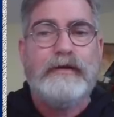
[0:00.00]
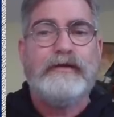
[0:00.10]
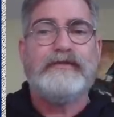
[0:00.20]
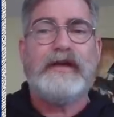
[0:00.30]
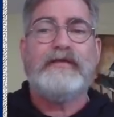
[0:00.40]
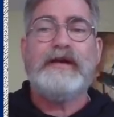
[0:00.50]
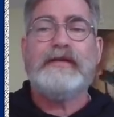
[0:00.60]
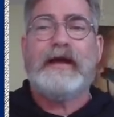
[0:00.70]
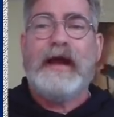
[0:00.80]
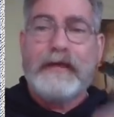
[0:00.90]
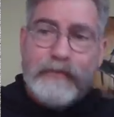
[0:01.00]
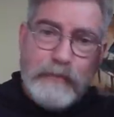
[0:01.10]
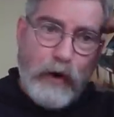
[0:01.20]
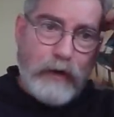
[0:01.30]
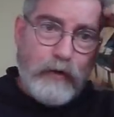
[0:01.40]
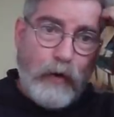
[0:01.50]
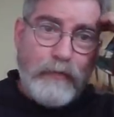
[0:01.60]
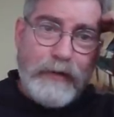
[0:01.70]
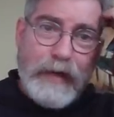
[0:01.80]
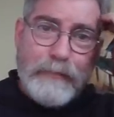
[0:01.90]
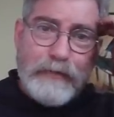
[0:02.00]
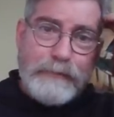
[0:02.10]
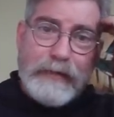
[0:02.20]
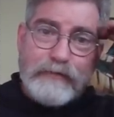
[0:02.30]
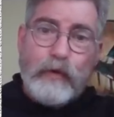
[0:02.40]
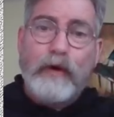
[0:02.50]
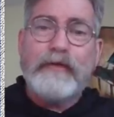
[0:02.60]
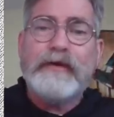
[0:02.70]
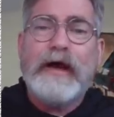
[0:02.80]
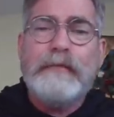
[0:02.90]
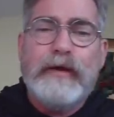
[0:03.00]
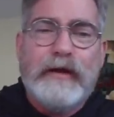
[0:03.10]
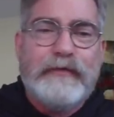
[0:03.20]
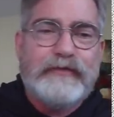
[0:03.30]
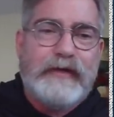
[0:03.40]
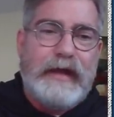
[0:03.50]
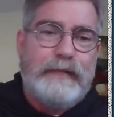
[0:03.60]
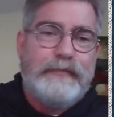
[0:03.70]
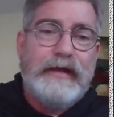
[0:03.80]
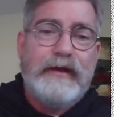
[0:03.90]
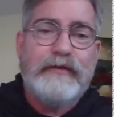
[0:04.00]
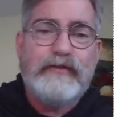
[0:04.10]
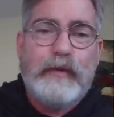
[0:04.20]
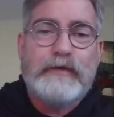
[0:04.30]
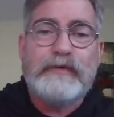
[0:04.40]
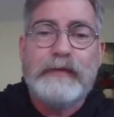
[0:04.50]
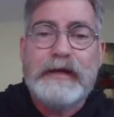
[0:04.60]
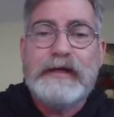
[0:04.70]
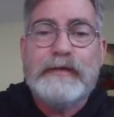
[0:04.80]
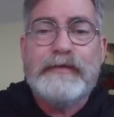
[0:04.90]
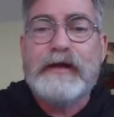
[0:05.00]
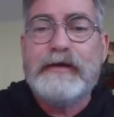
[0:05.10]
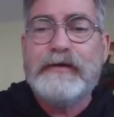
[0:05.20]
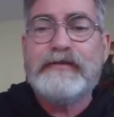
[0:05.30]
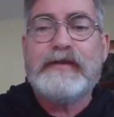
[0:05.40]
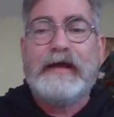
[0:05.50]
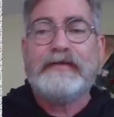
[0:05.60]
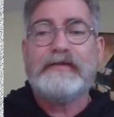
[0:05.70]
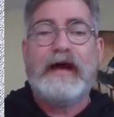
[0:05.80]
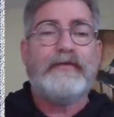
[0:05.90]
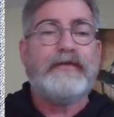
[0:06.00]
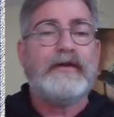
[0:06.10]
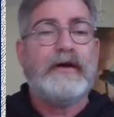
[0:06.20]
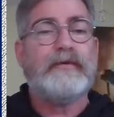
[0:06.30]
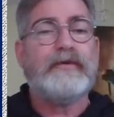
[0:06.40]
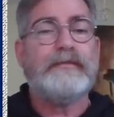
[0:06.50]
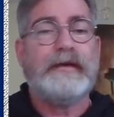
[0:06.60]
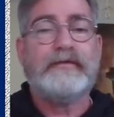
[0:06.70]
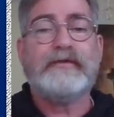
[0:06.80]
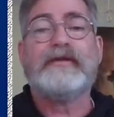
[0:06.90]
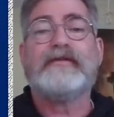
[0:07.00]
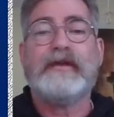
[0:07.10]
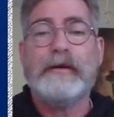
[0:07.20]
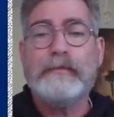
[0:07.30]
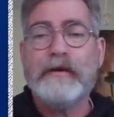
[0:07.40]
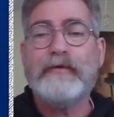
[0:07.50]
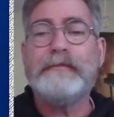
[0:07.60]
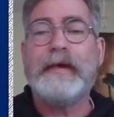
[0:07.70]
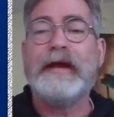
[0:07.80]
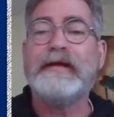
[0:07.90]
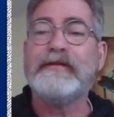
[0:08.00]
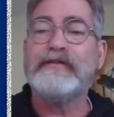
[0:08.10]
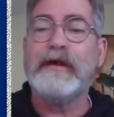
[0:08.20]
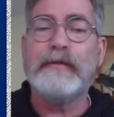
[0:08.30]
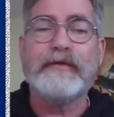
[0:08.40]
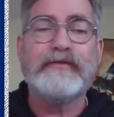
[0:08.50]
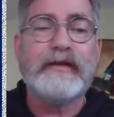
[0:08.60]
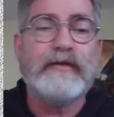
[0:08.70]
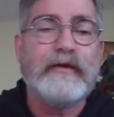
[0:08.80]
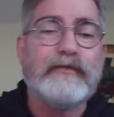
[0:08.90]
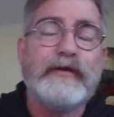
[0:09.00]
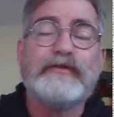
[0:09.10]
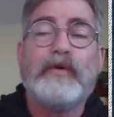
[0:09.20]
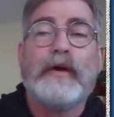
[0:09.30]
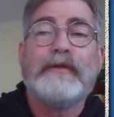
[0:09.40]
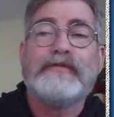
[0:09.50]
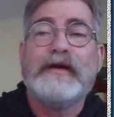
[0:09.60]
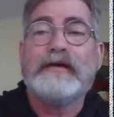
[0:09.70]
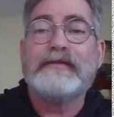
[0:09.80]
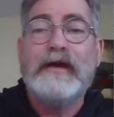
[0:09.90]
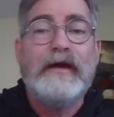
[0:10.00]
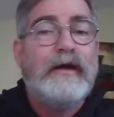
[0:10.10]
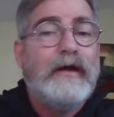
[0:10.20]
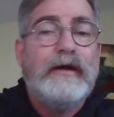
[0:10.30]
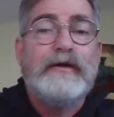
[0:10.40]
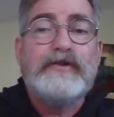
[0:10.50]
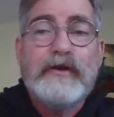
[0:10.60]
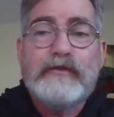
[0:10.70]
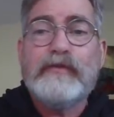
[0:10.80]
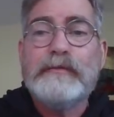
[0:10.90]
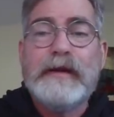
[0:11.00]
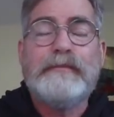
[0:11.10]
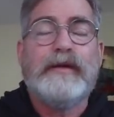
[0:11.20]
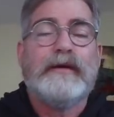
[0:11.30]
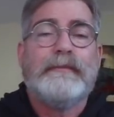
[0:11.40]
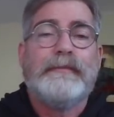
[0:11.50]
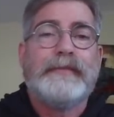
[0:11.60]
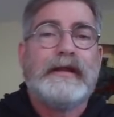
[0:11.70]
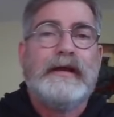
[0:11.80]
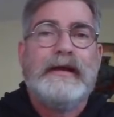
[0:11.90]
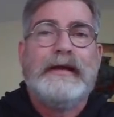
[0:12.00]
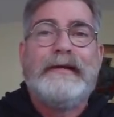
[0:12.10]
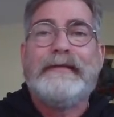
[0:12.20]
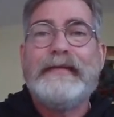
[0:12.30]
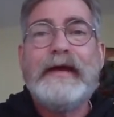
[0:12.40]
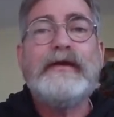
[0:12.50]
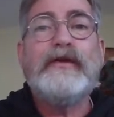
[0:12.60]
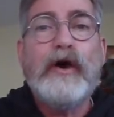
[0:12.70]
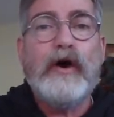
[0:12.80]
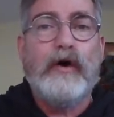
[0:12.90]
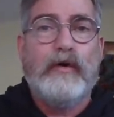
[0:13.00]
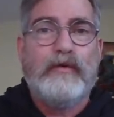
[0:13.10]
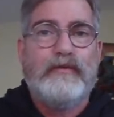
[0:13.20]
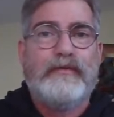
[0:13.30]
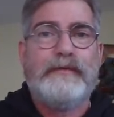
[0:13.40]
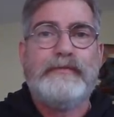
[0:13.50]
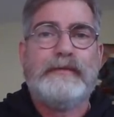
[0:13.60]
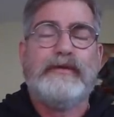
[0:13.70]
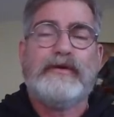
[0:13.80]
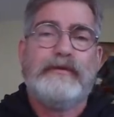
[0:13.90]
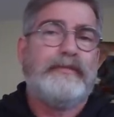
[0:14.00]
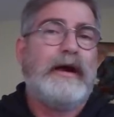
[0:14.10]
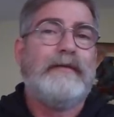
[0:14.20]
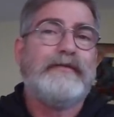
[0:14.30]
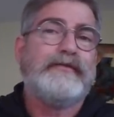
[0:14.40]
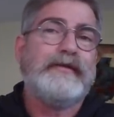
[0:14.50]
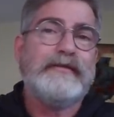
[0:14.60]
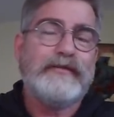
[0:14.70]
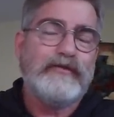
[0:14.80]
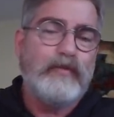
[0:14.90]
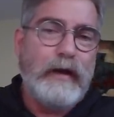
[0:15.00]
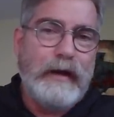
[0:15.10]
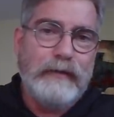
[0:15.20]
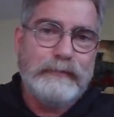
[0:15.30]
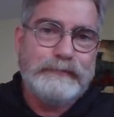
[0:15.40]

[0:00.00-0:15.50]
save he that had the mark, or the name of the beast, or the number of his name. Here is the wisdom: let him that understands count the number of the beast. It is the number of a man; his number is six hundred three score and six. Just remember, they know the biblical prophecies as well.